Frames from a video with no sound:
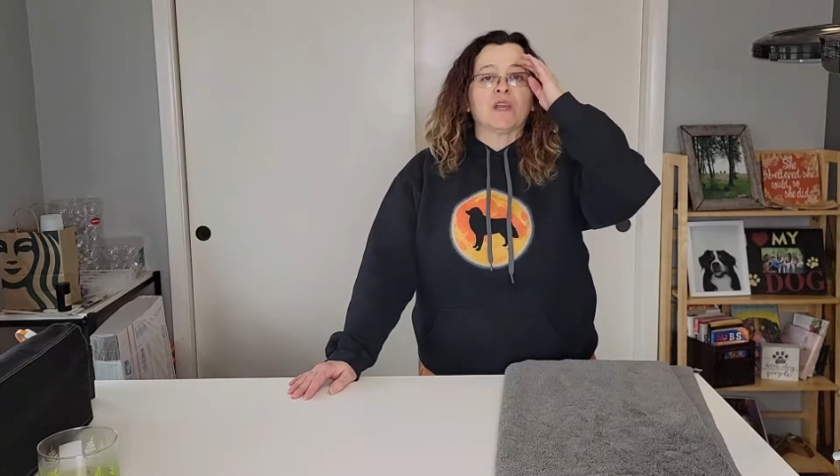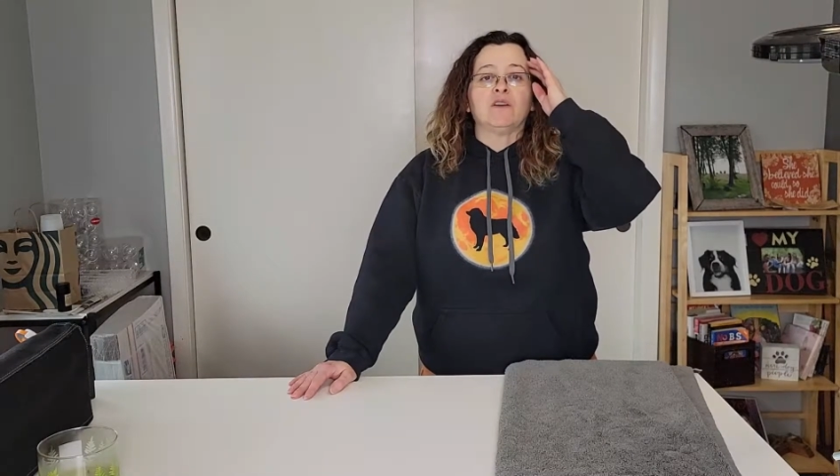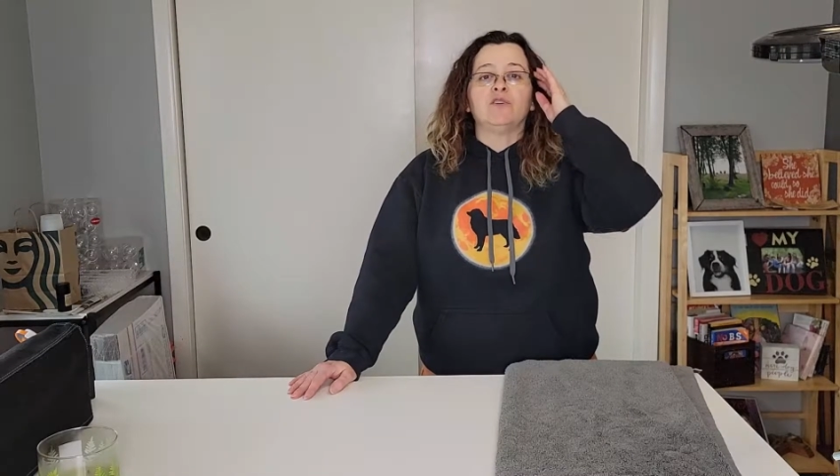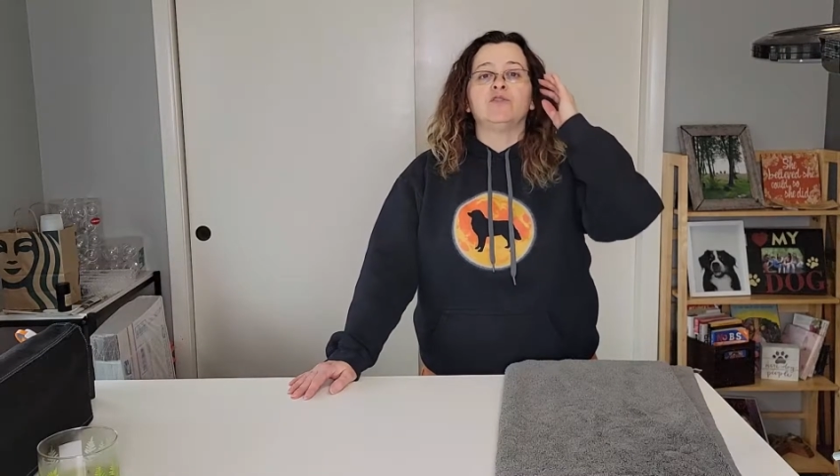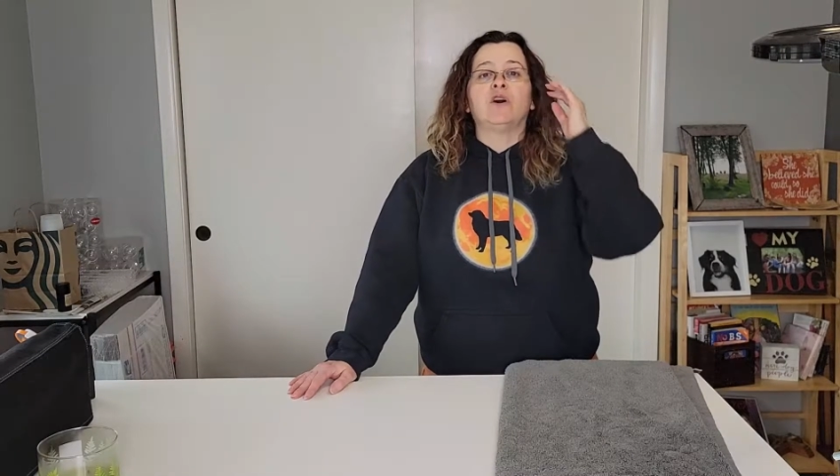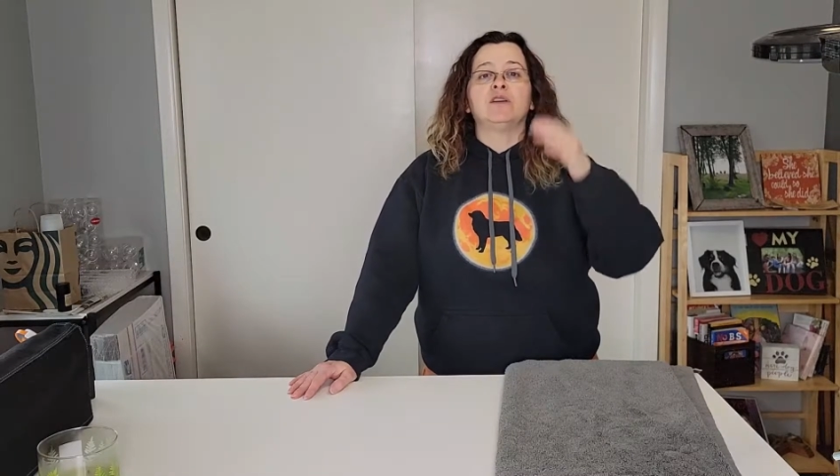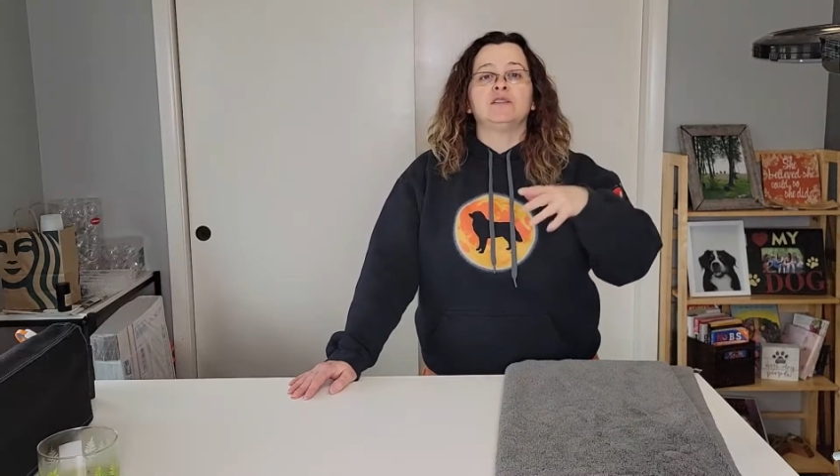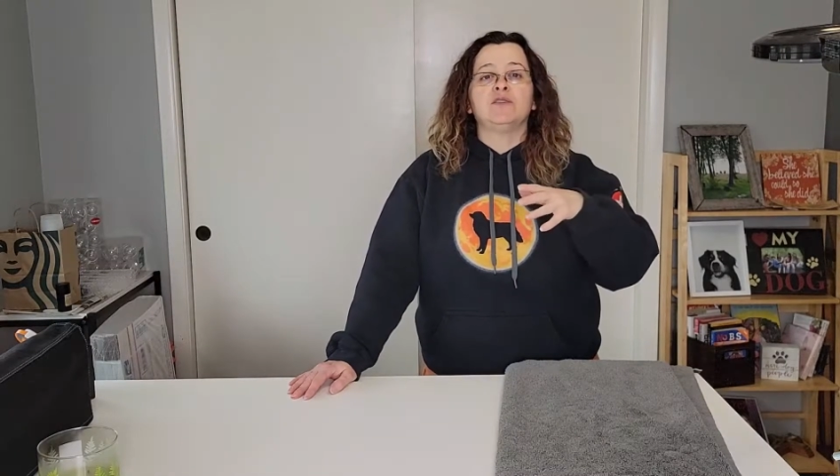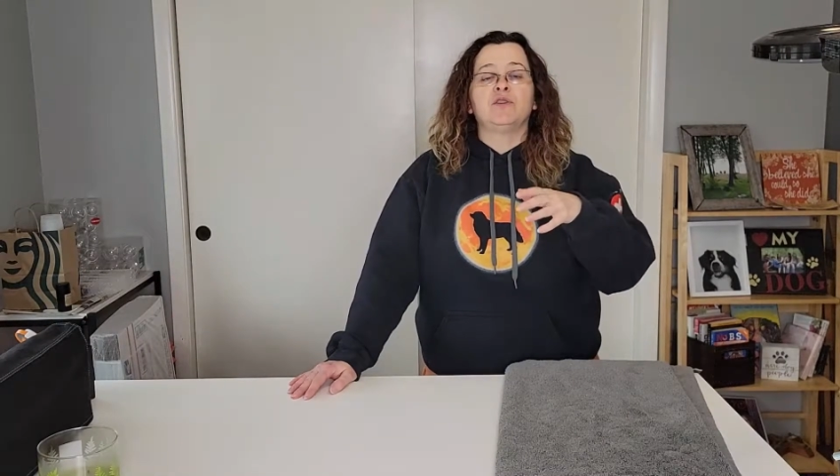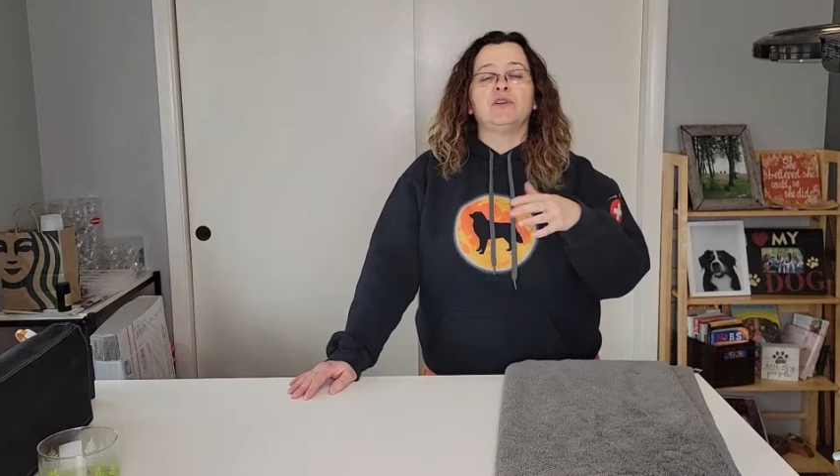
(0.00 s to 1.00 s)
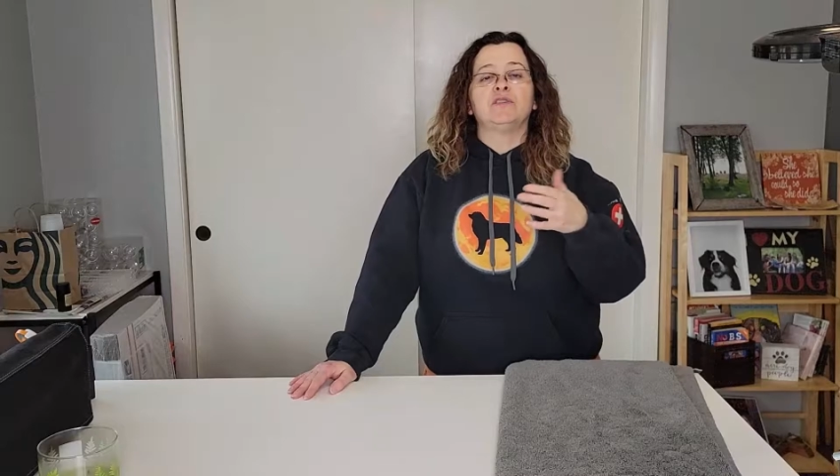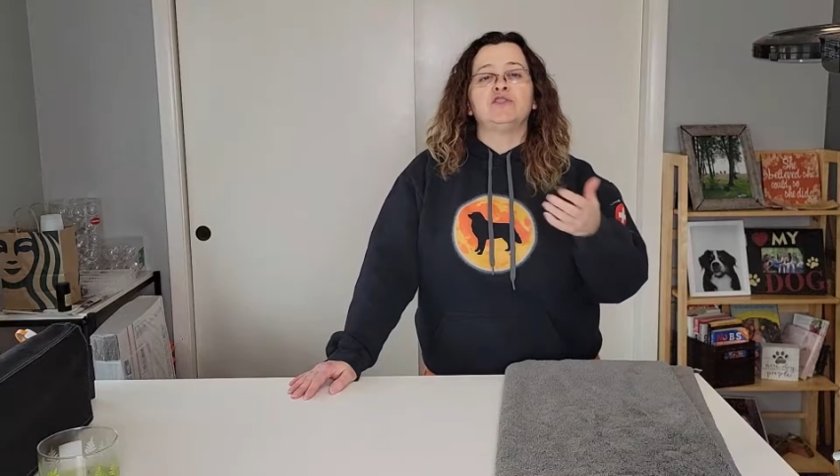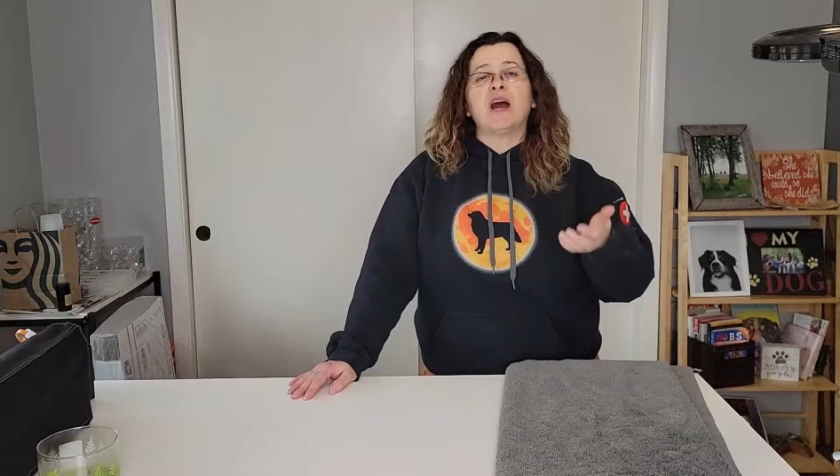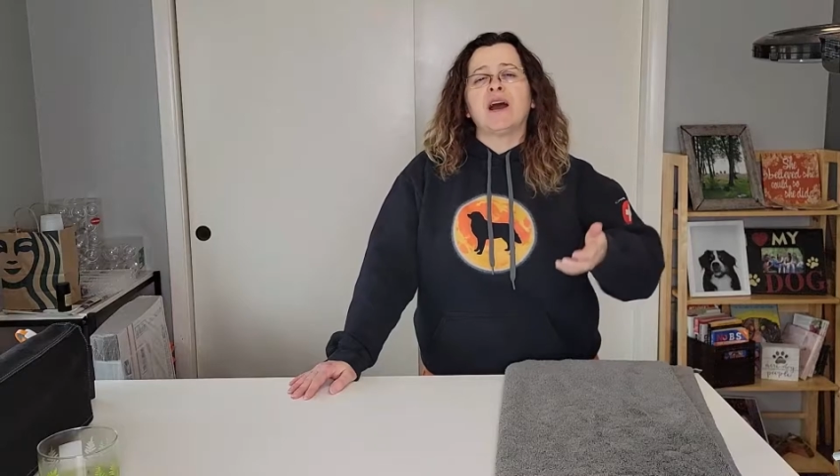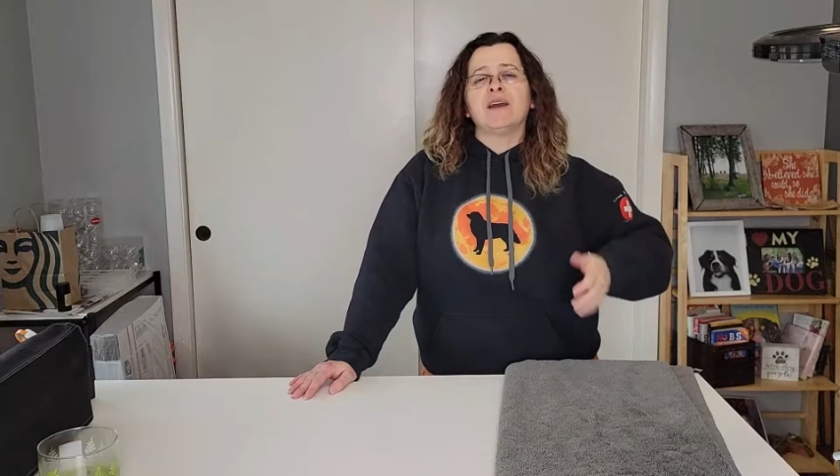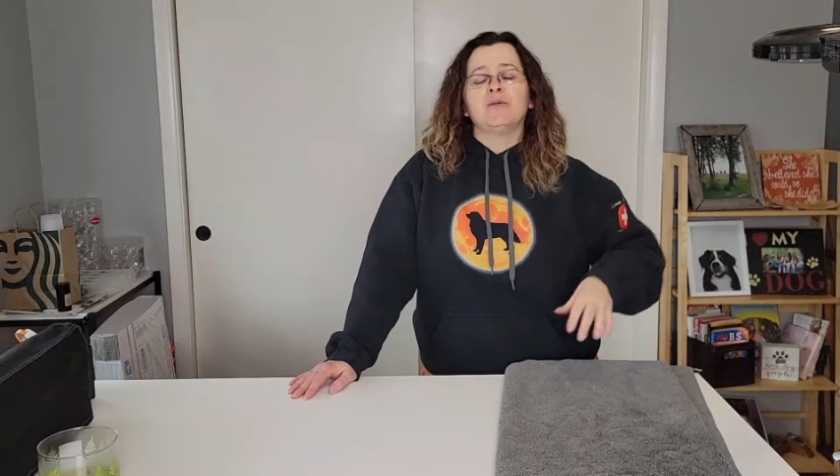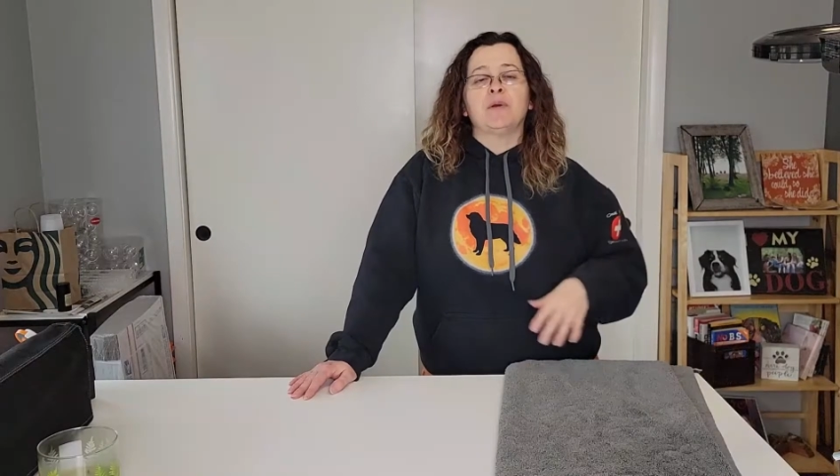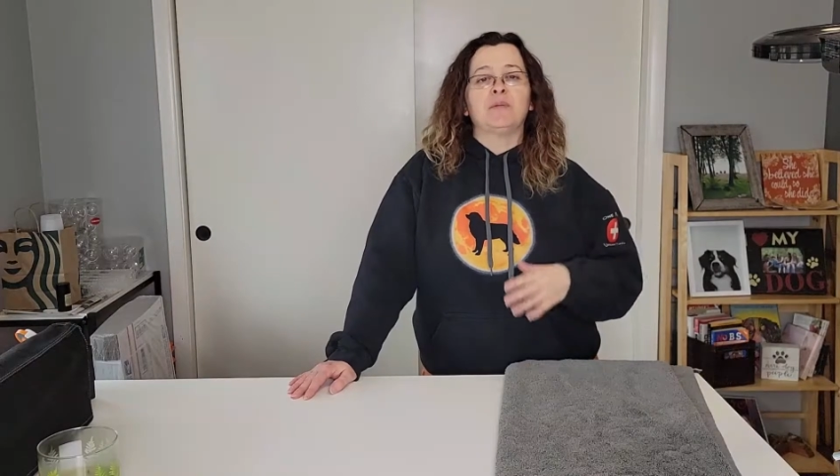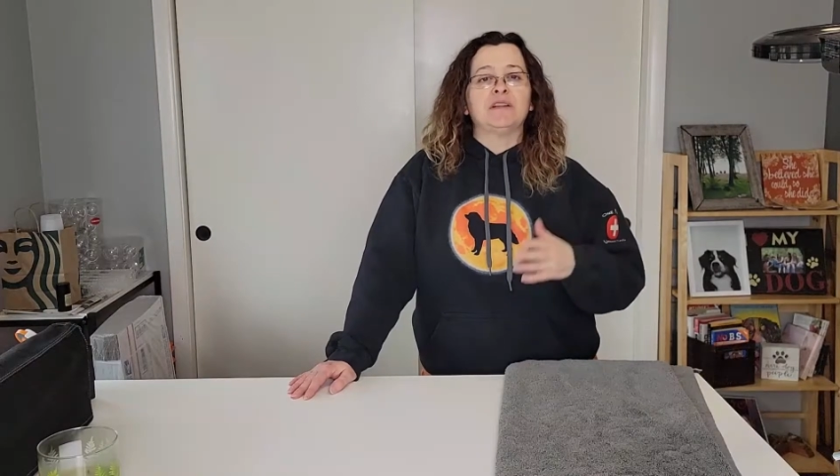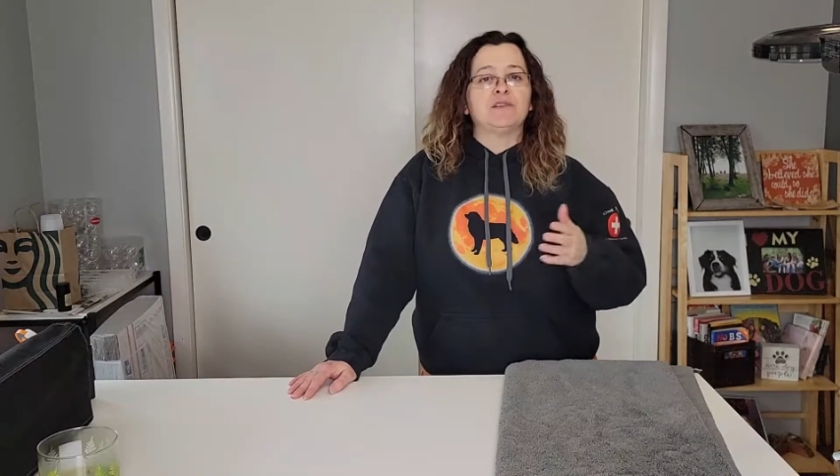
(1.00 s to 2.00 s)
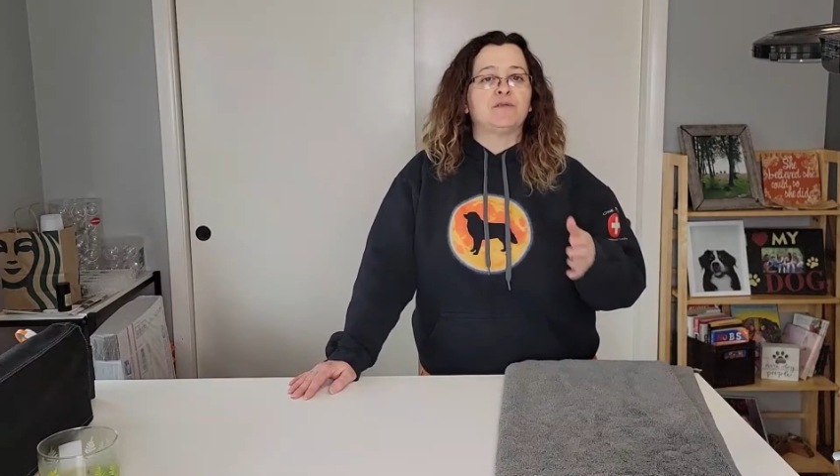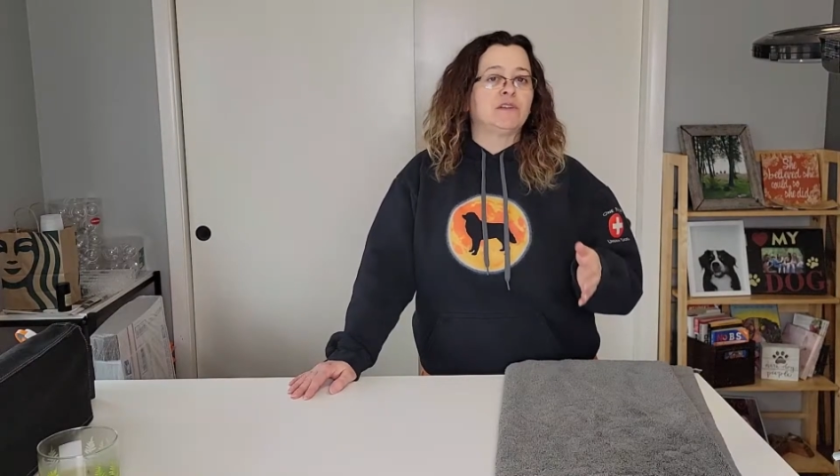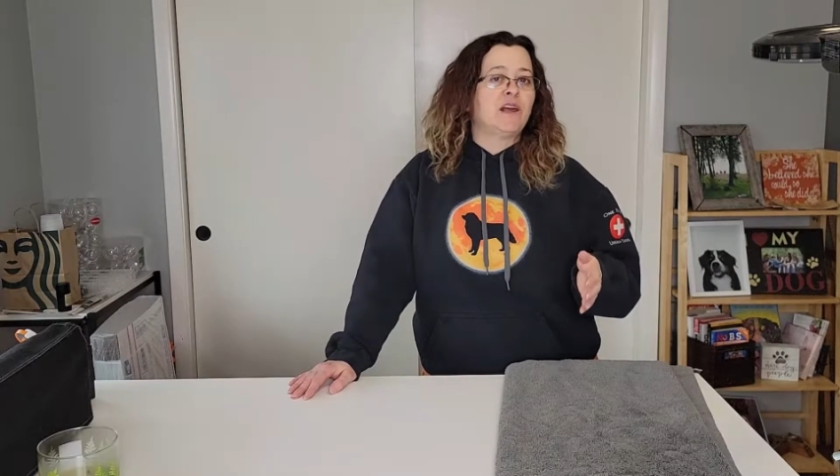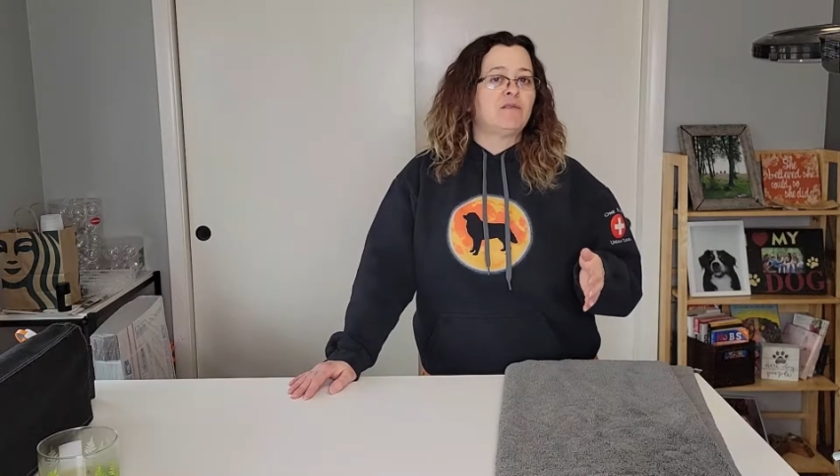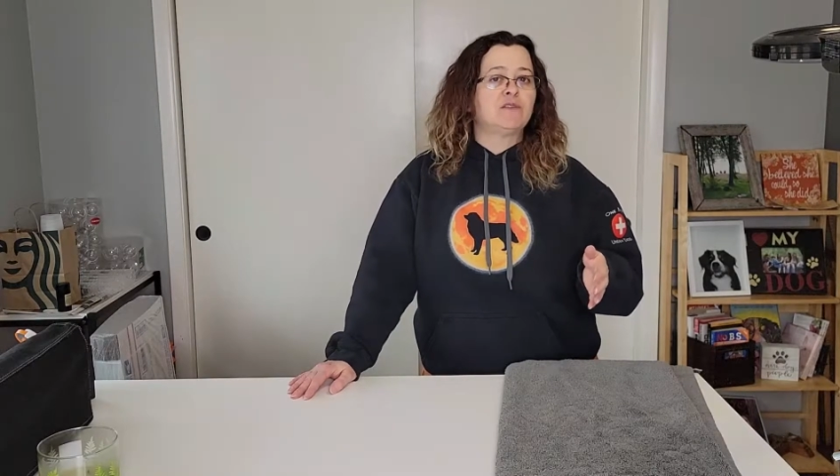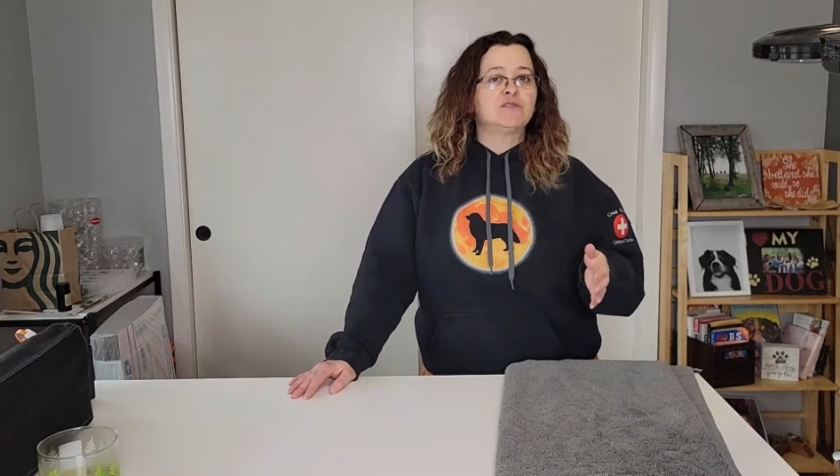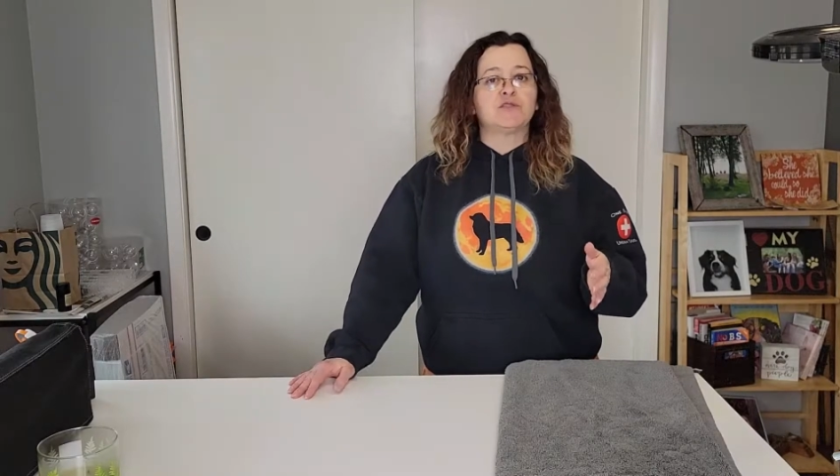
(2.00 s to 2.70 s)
your dog is either shy or maybe at different levels,